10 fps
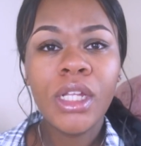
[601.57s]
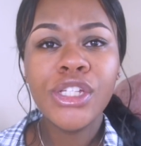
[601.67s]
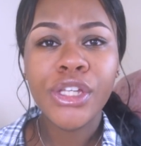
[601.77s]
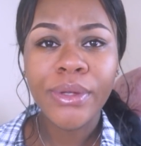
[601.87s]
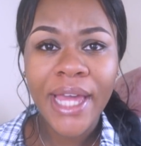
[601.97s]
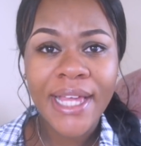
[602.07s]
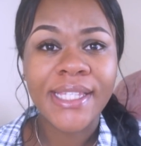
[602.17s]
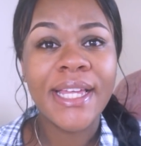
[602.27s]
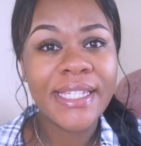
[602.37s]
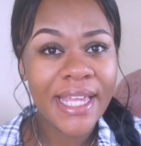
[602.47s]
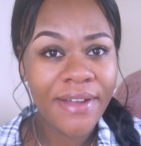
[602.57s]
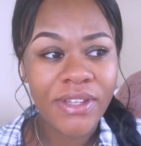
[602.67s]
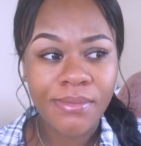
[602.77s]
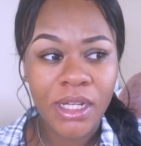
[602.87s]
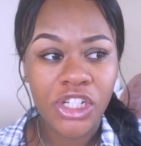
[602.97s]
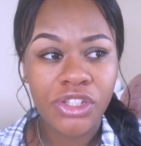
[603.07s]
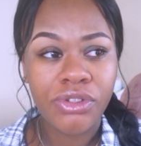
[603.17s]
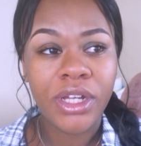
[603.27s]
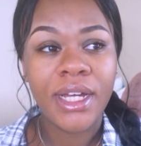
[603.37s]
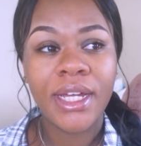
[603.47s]
so yes save as much as you
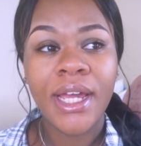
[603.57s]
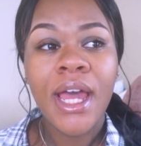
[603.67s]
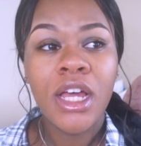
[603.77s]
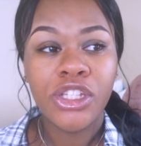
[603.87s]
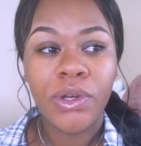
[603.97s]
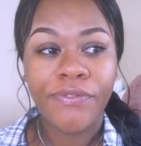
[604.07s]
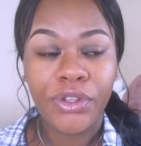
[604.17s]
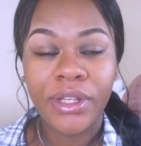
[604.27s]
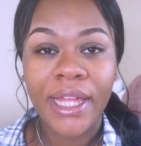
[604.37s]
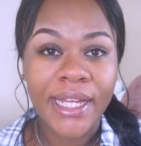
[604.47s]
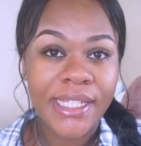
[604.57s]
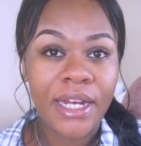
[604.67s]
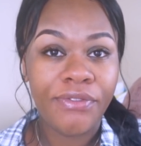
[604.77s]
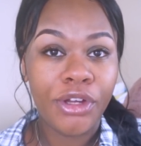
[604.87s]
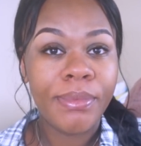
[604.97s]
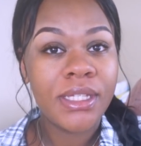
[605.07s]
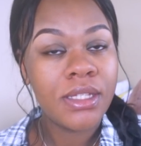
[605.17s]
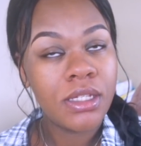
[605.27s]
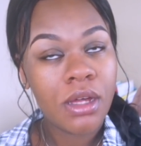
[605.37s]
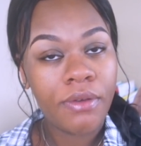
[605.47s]
could so if you like i said if your
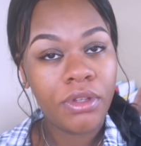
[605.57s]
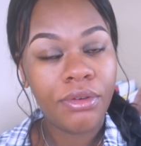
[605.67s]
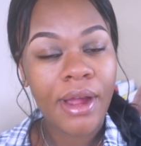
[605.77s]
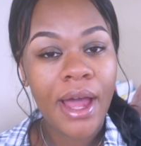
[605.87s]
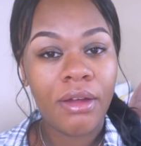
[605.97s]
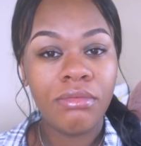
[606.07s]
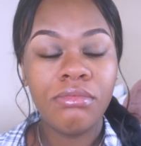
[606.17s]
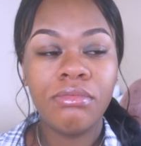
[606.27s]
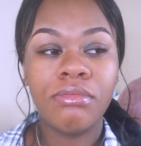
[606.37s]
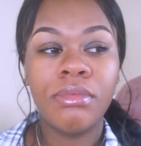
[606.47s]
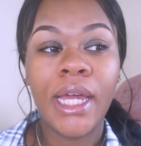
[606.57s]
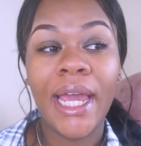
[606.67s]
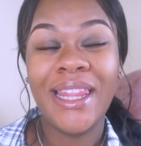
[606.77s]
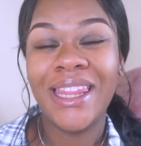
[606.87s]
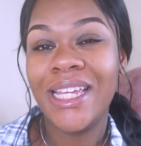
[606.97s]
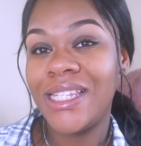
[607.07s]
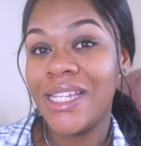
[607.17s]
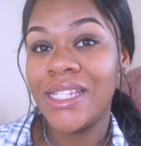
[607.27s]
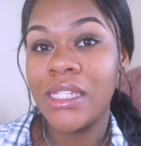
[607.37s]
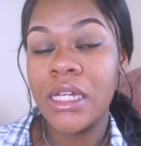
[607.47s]
business is off the ground and this
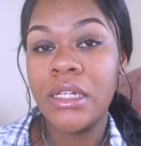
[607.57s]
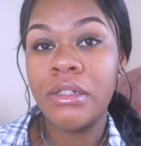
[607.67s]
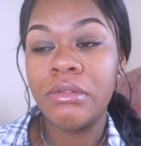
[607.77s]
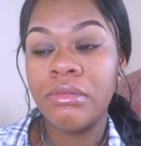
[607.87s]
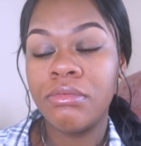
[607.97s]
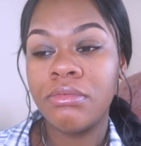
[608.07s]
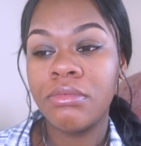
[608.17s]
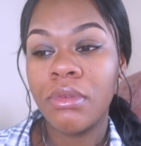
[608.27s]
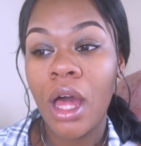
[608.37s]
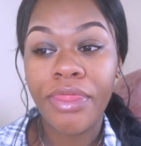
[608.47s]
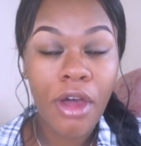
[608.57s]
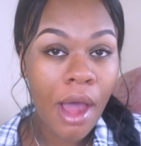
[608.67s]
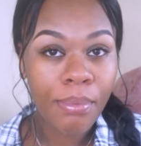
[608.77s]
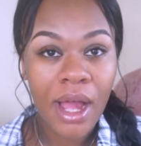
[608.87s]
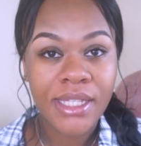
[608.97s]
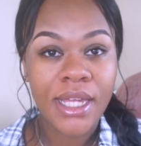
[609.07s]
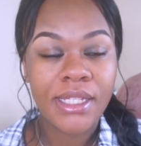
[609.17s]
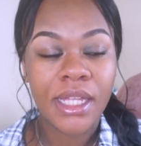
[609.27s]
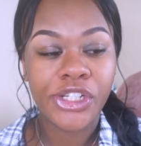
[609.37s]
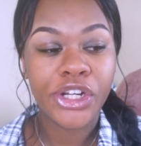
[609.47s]
is a thought
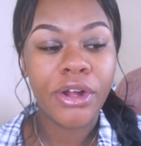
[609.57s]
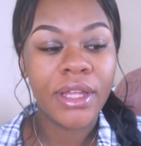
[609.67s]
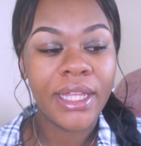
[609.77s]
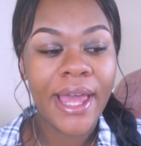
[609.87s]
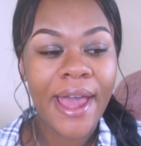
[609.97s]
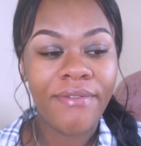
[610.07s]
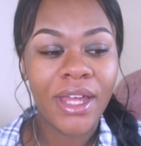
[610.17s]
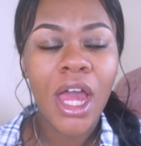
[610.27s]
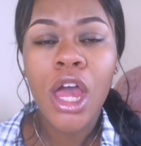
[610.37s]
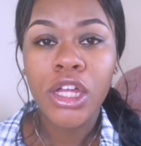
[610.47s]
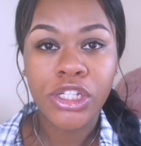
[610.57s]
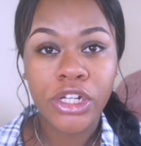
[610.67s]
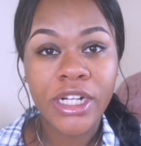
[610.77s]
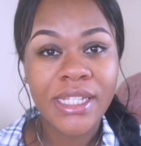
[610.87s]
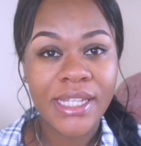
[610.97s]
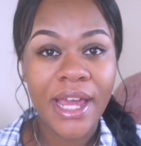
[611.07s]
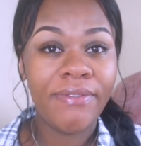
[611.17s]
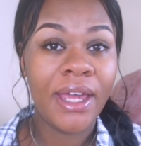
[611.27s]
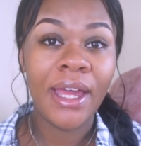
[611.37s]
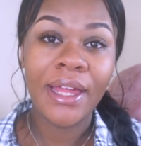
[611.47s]
process that you're currently having, start
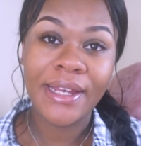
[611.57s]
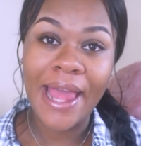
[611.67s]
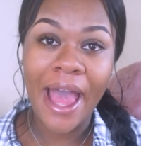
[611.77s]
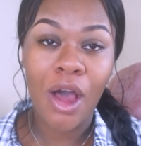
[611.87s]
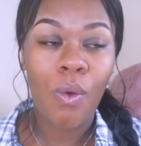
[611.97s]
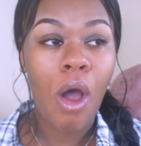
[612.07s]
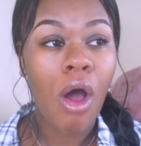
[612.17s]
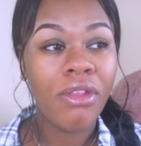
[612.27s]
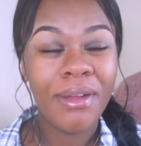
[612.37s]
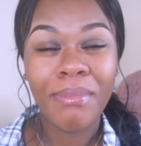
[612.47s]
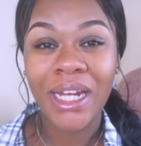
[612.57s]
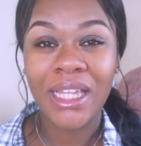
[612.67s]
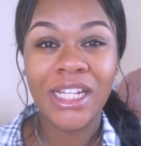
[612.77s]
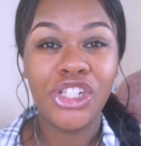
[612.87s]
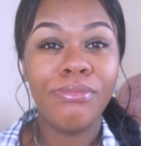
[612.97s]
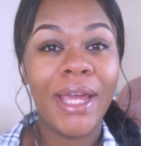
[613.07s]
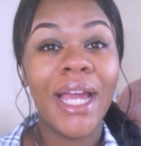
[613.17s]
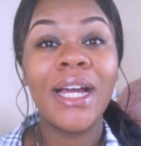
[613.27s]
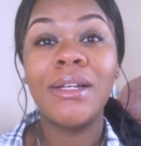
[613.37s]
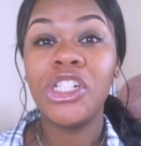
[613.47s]
saving now. All the money that you
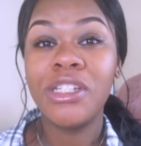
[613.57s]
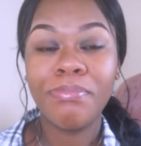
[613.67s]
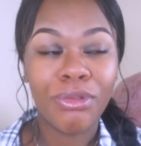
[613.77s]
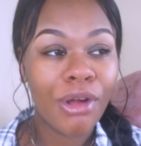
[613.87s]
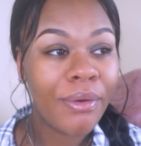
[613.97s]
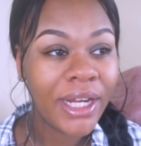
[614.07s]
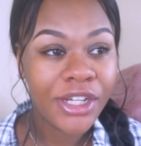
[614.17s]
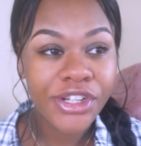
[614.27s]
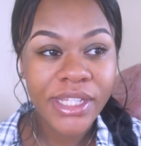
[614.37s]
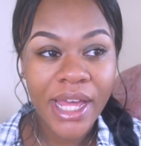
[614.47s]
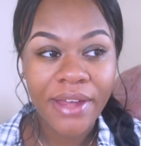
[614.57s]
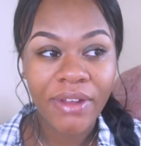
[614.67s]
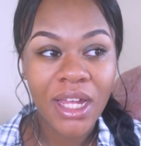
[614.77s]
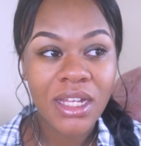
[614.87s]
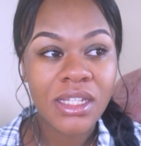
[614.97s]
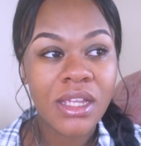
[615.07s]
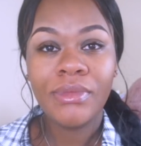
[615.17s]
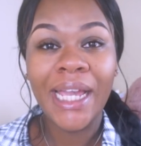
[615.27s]
make, just throw it in your savings